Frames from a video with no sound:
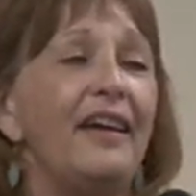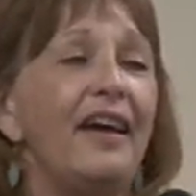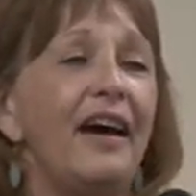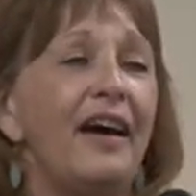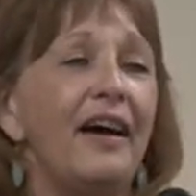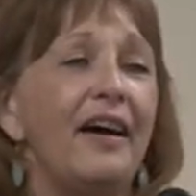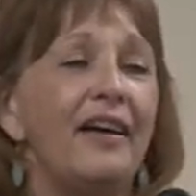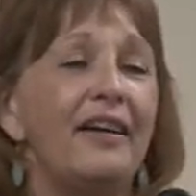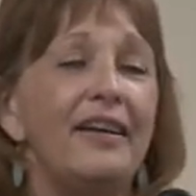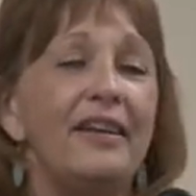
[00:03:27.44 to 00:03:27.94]

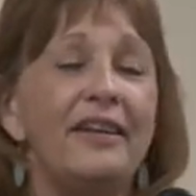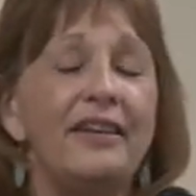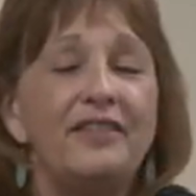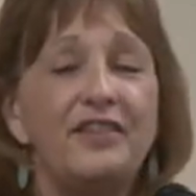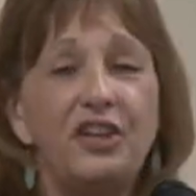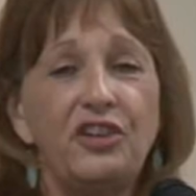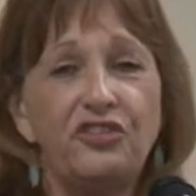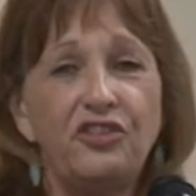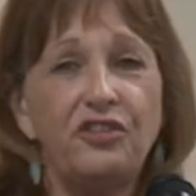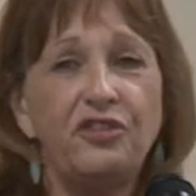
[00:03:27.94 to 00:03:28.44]
uh, in
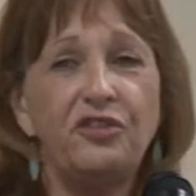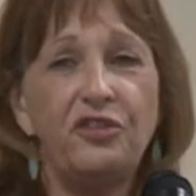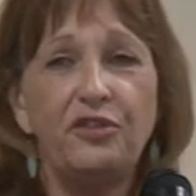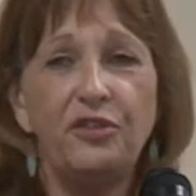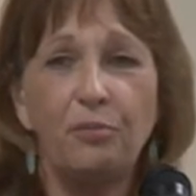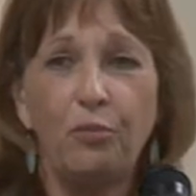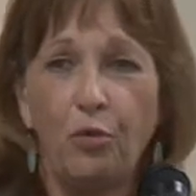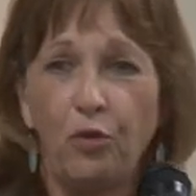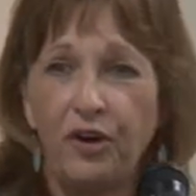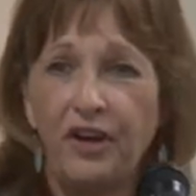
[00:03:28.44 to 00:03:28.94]
addition to
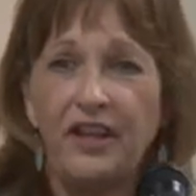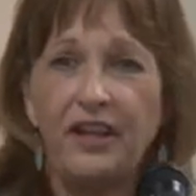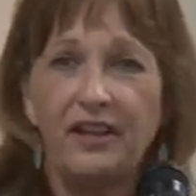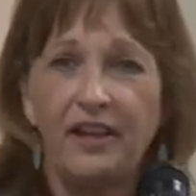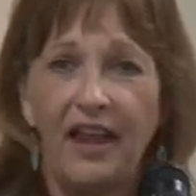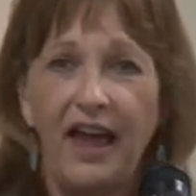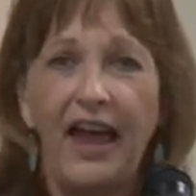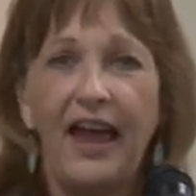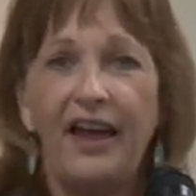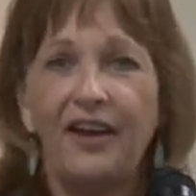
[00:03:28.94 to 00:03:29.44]
the
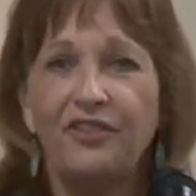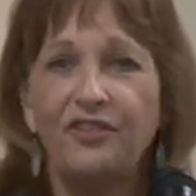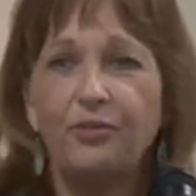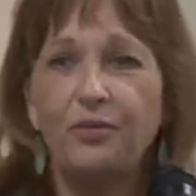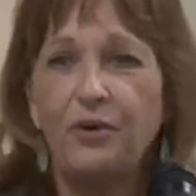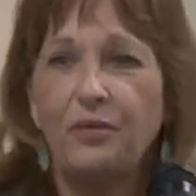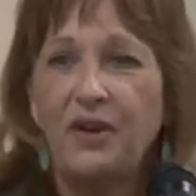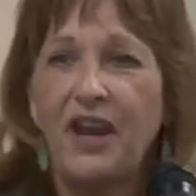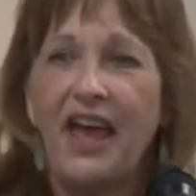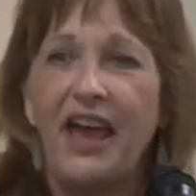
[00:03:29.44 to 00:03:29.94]
morning class,
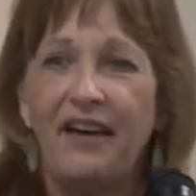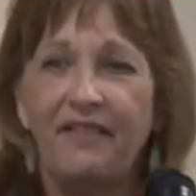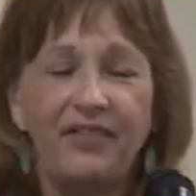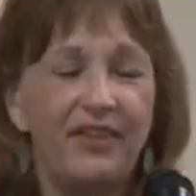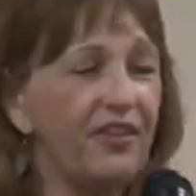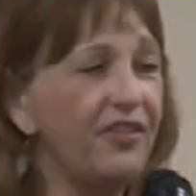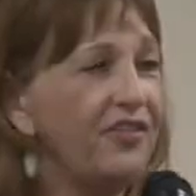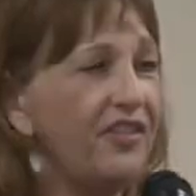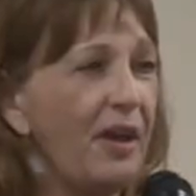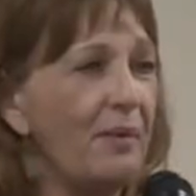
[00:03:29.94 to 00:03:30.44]
we would
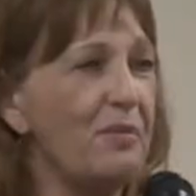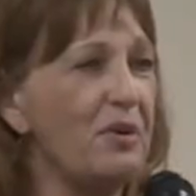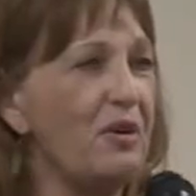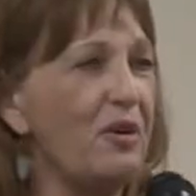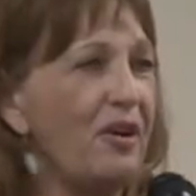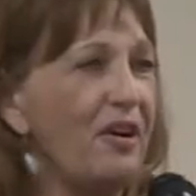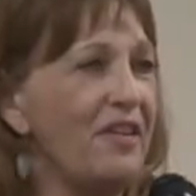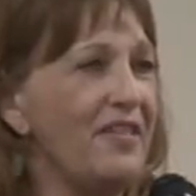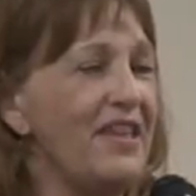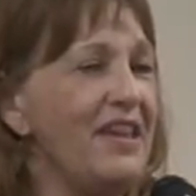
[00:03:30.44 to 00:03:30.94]
have this
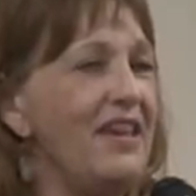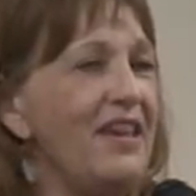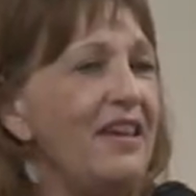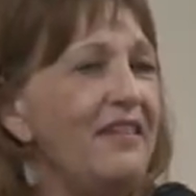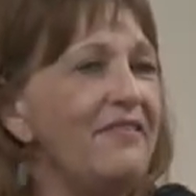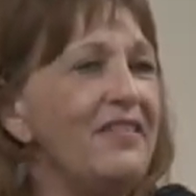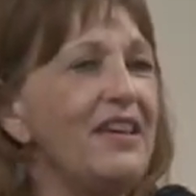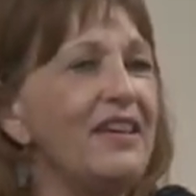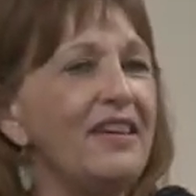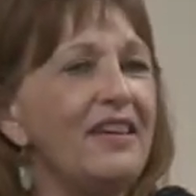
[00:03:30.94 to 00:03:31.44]
seminar in the
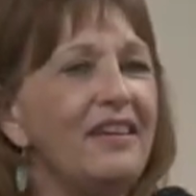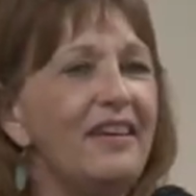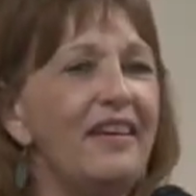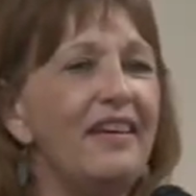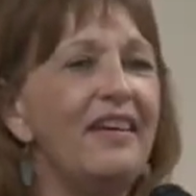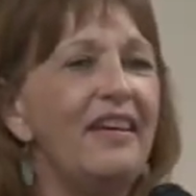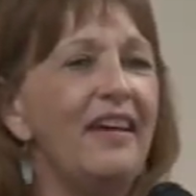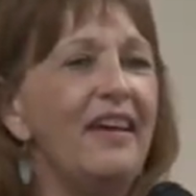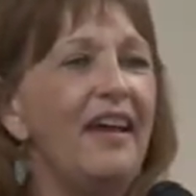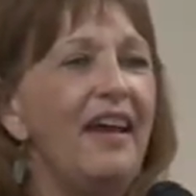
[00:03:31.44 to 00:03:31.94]
evening
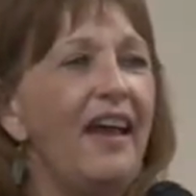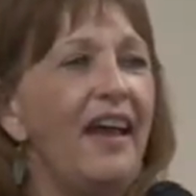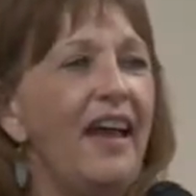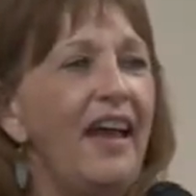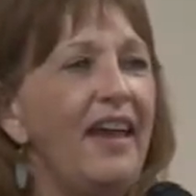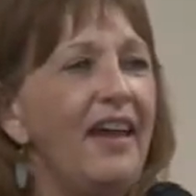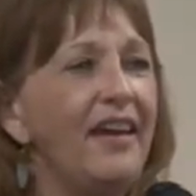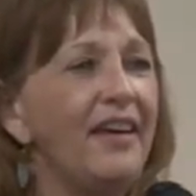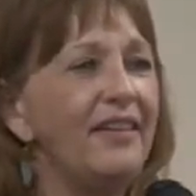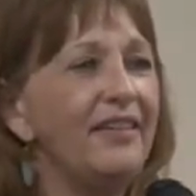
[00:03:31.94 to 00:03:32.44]

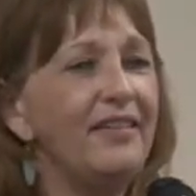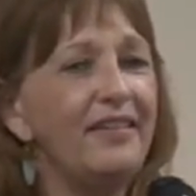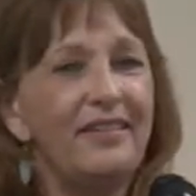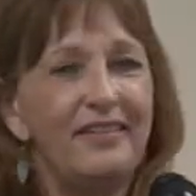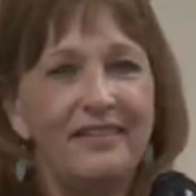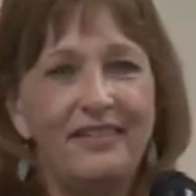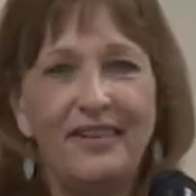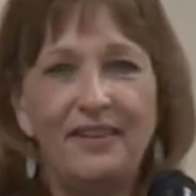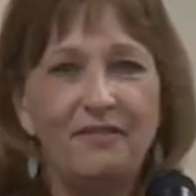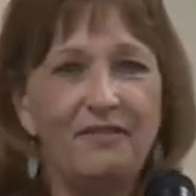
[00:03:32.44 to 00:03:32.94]
and
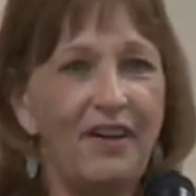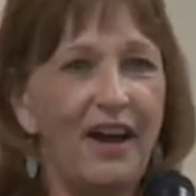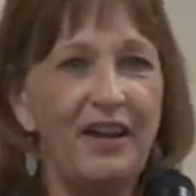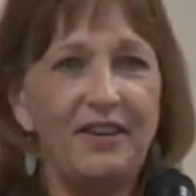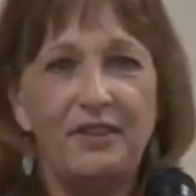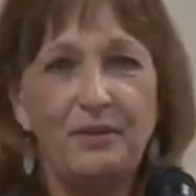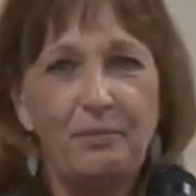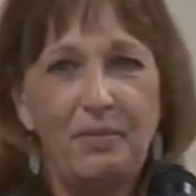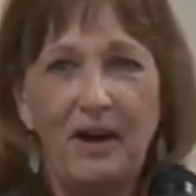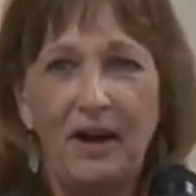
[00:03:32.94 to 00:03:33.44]

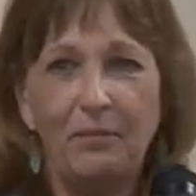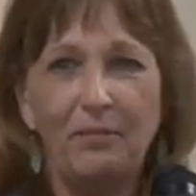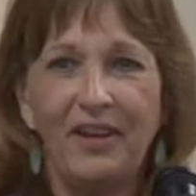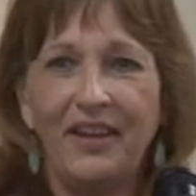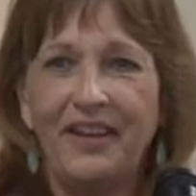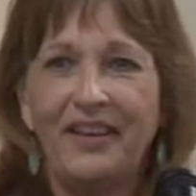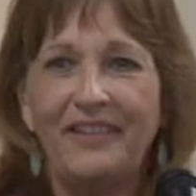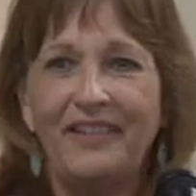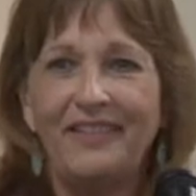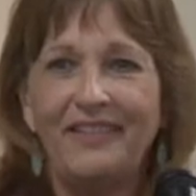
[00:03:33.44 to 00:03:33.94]
invite the
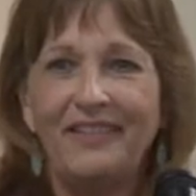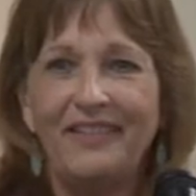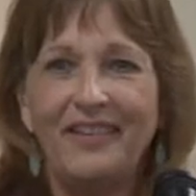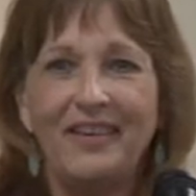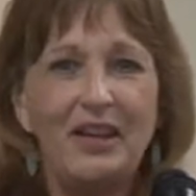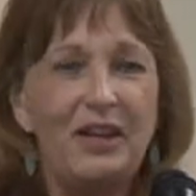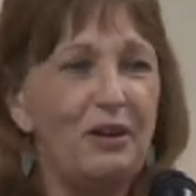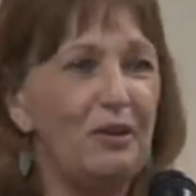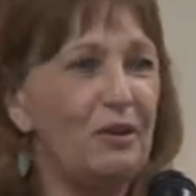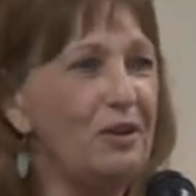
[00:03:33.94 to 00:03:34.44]
public.
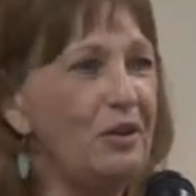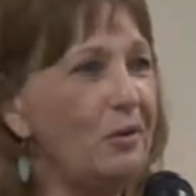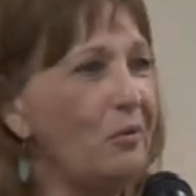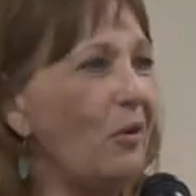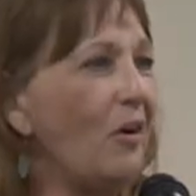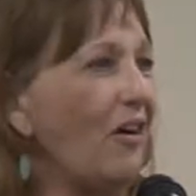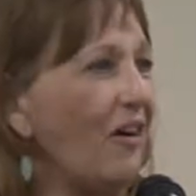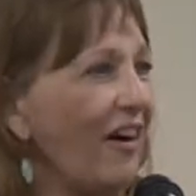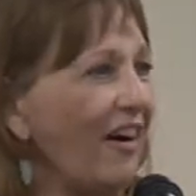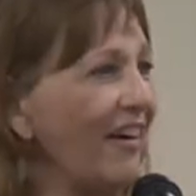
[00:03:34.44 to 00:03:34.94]
And here
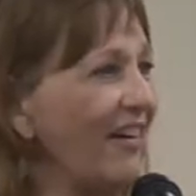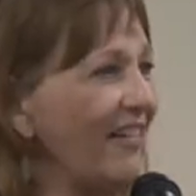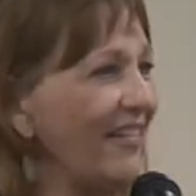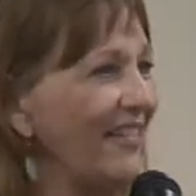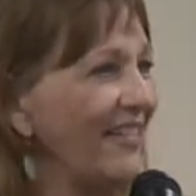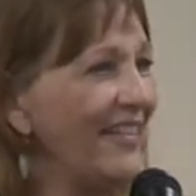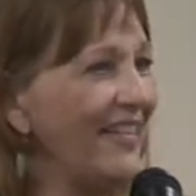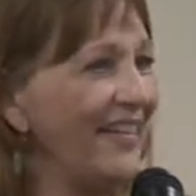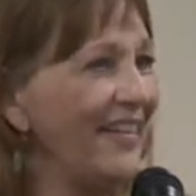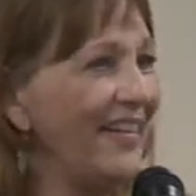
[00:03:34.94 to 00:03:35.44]
you are.
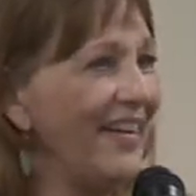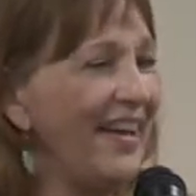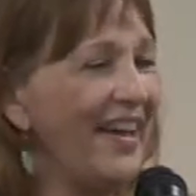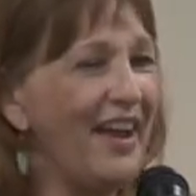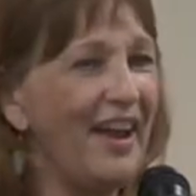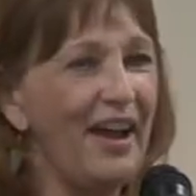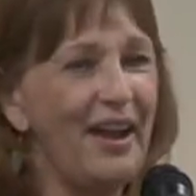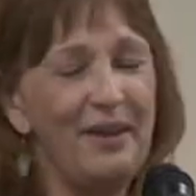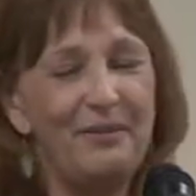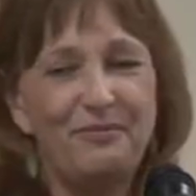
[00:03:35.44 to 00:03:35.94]

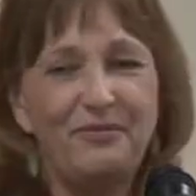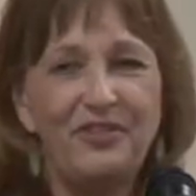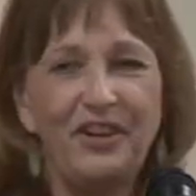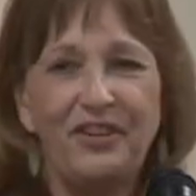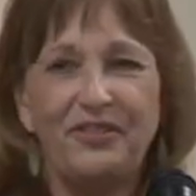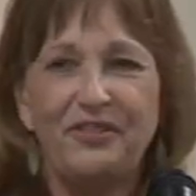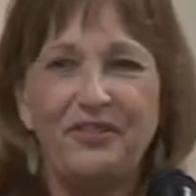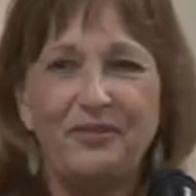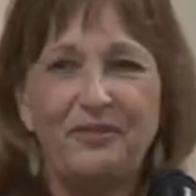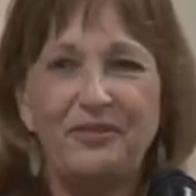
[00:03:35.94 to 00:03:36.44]
And I am
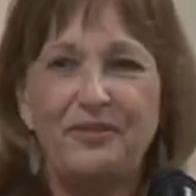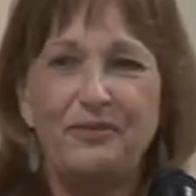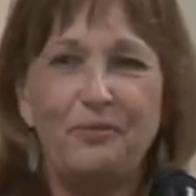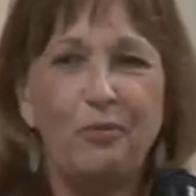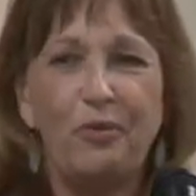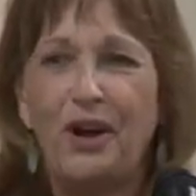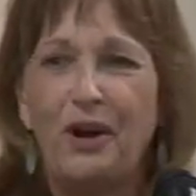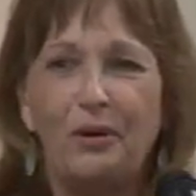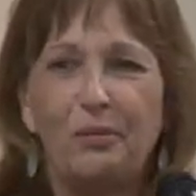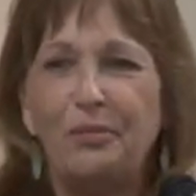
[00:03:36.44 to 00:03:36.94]
just
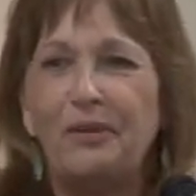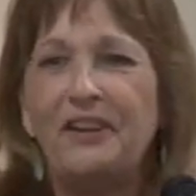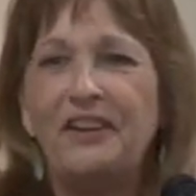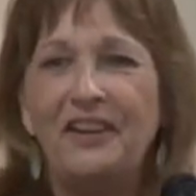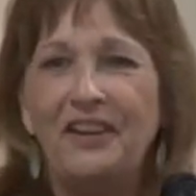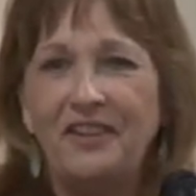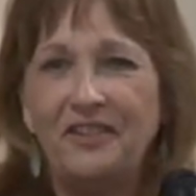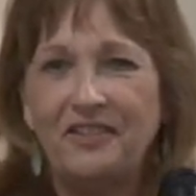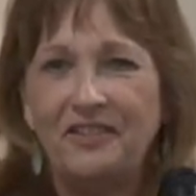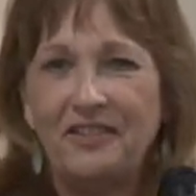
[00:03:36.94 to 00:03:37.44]
well
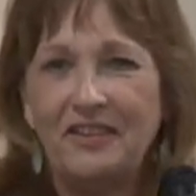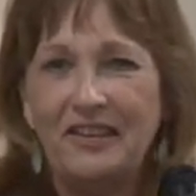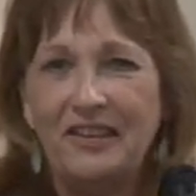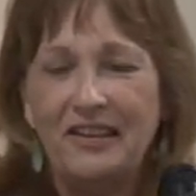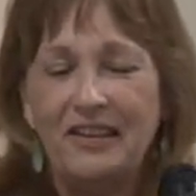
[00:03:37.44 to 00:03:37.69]
pleased.